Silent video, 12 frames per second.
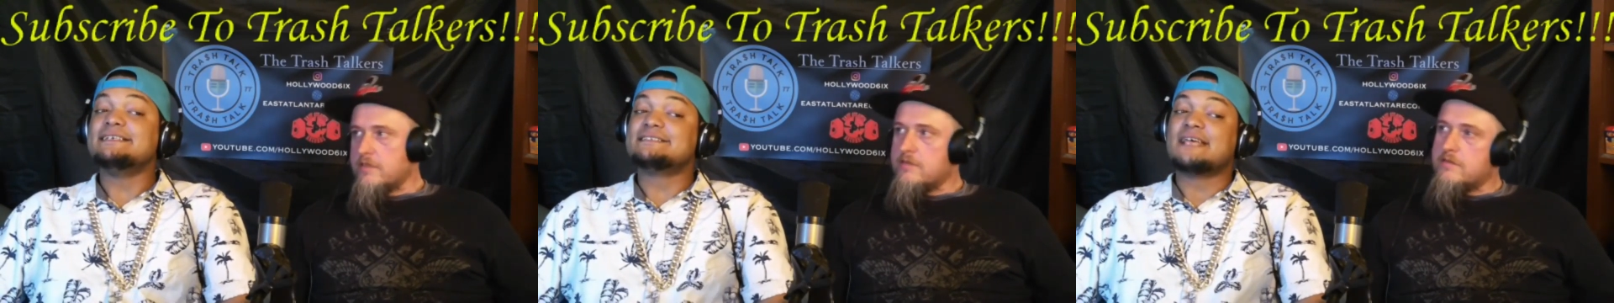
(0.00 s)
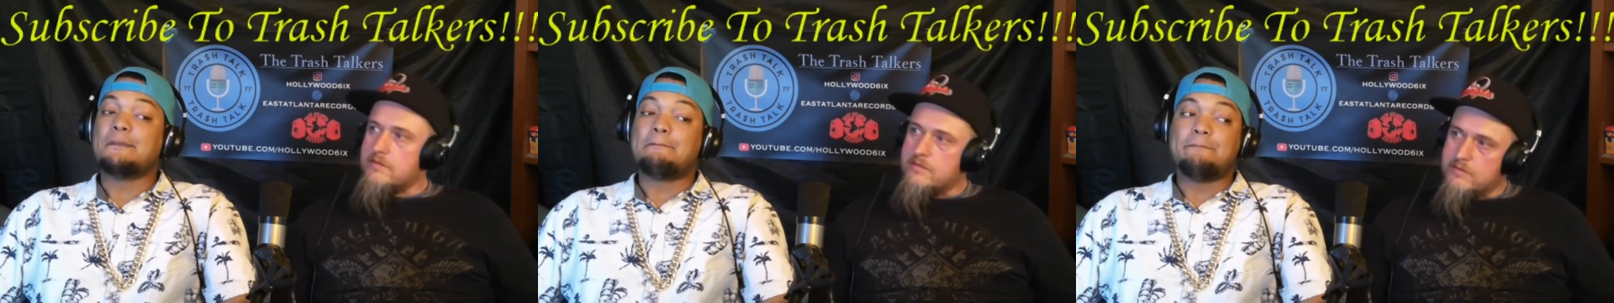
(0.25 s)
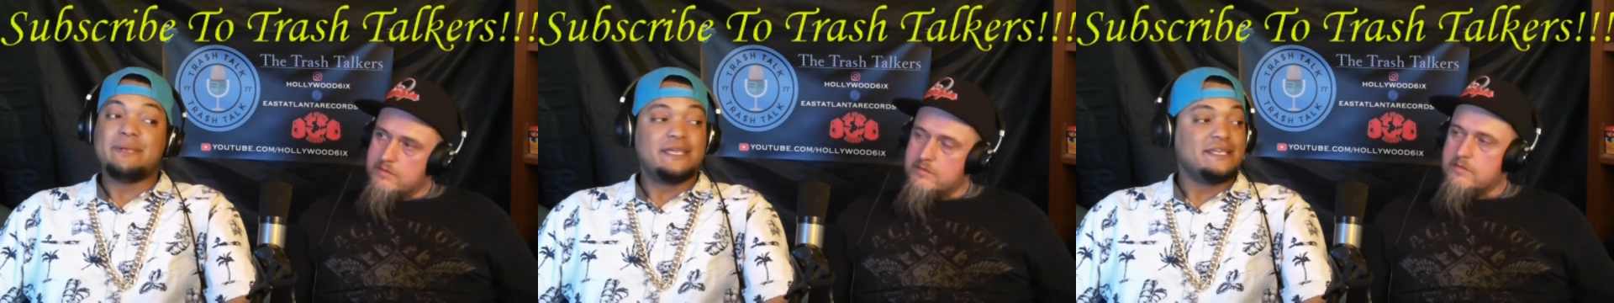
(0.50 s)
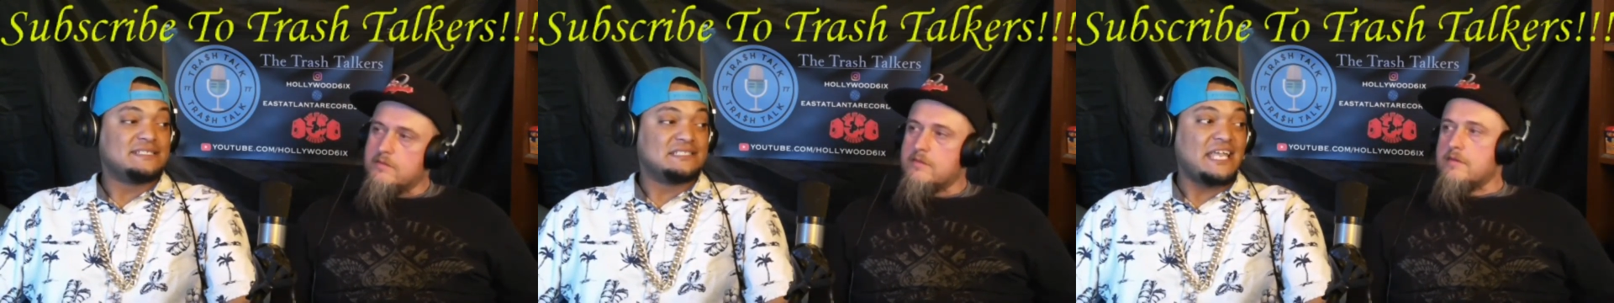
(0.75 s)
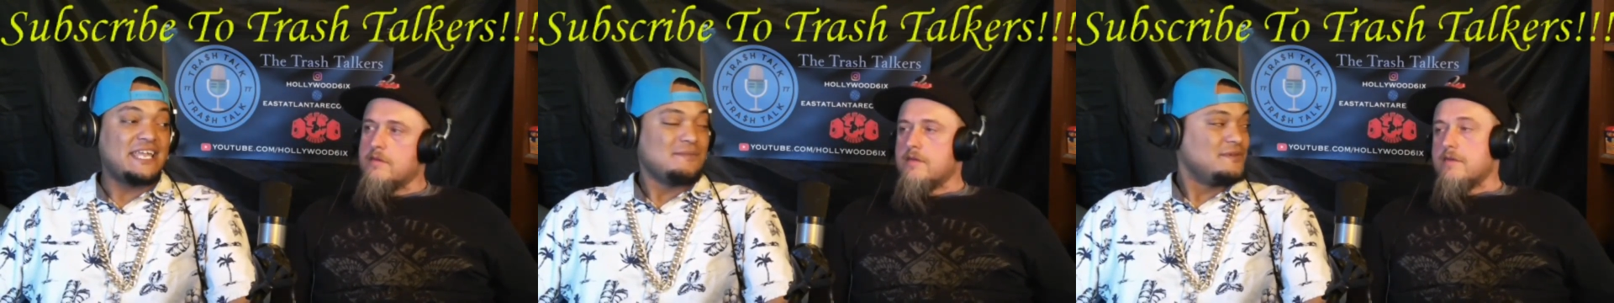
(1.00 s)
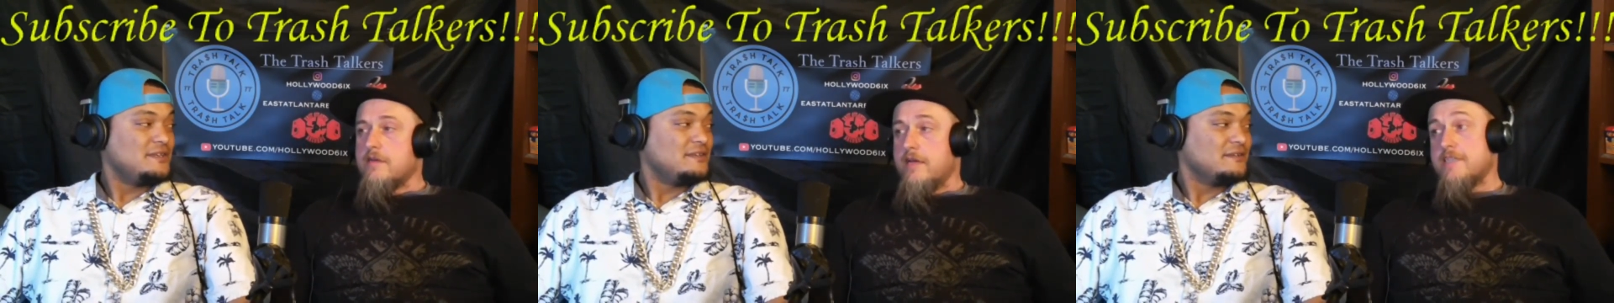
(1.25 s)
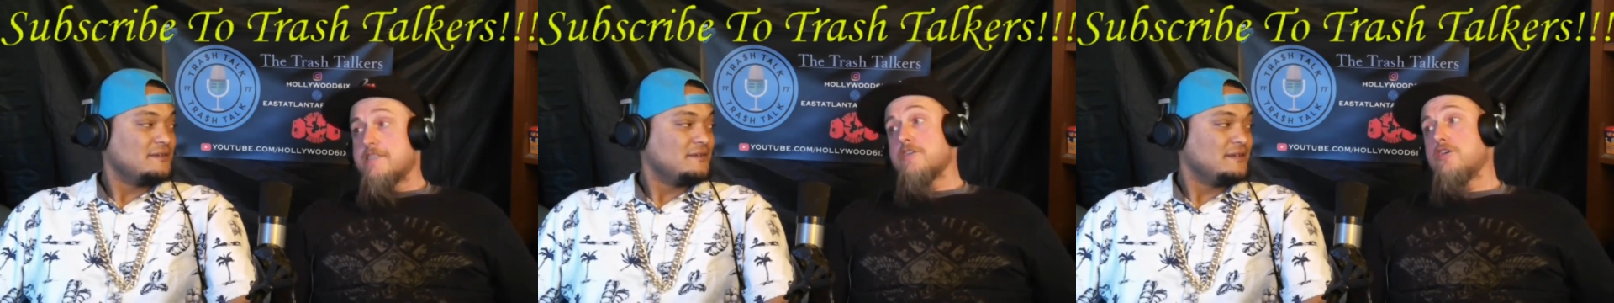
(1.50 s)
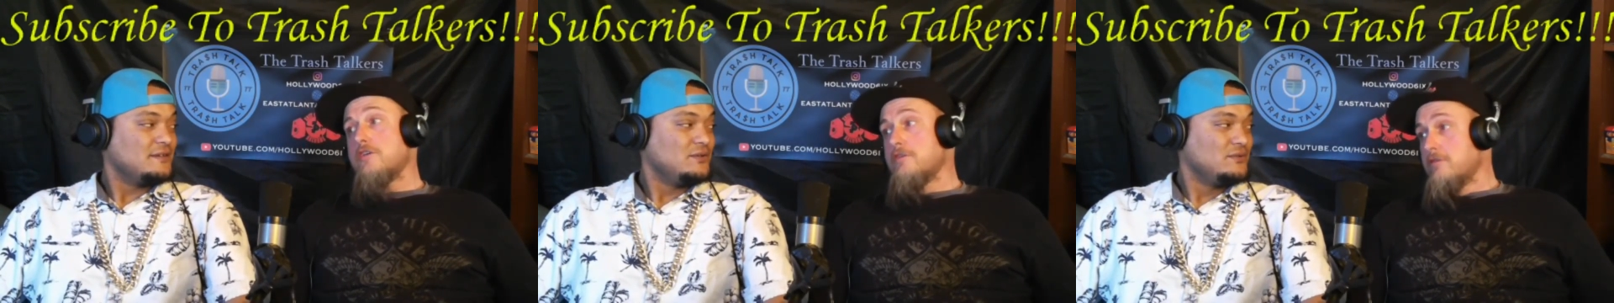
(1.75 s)
Speaker 1: is a big statement. That's a
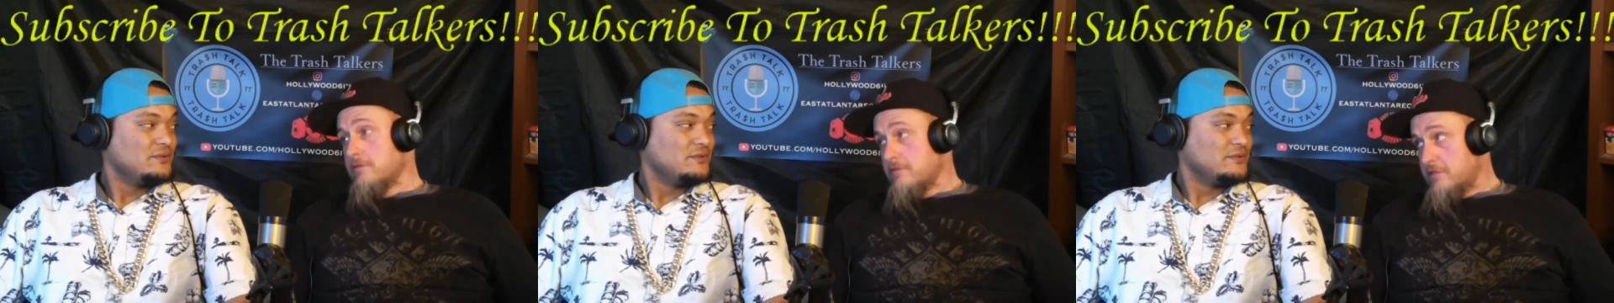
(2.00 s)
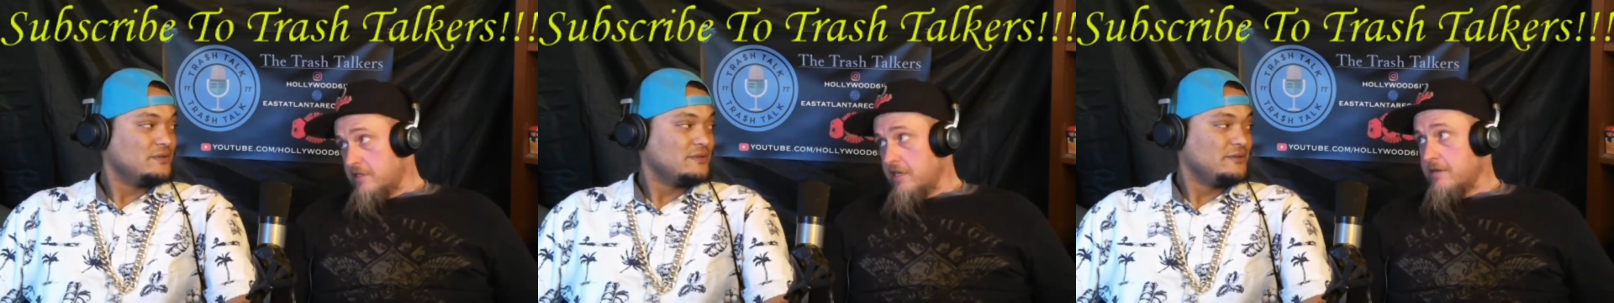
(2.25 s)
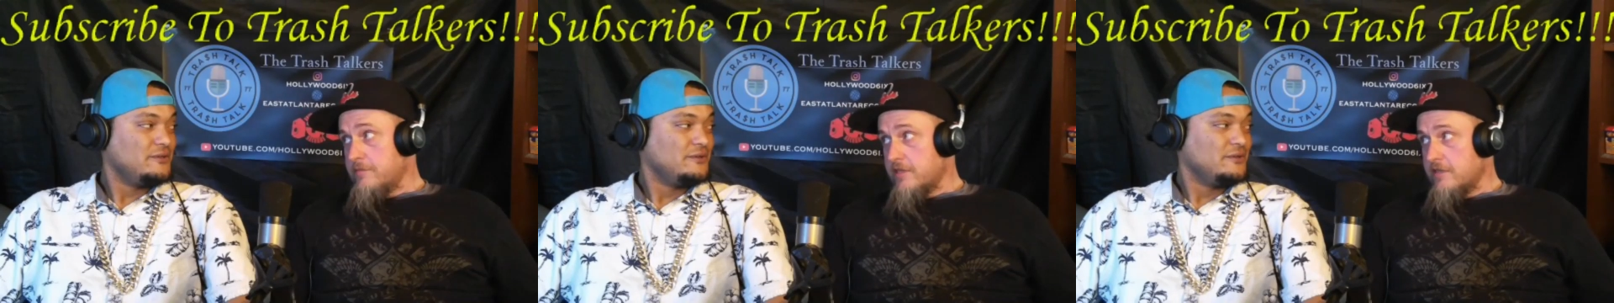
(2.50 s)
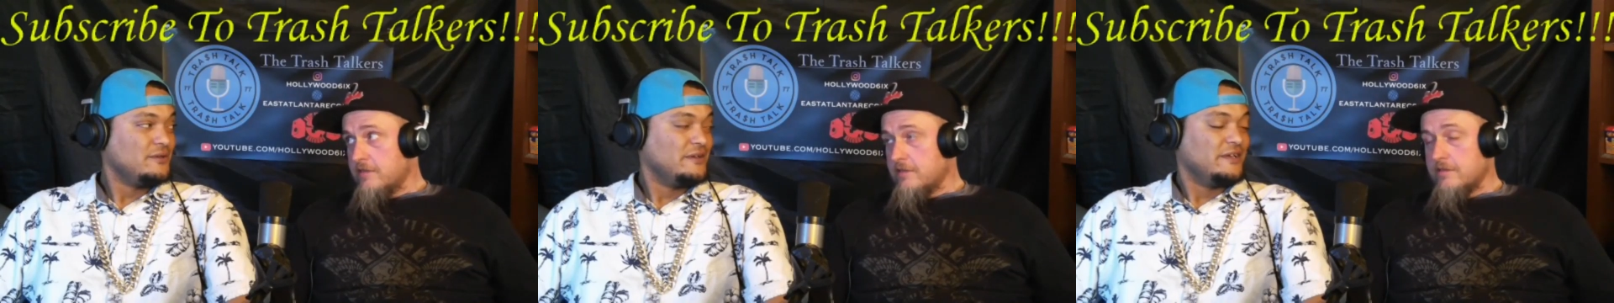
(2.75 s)
huge statement.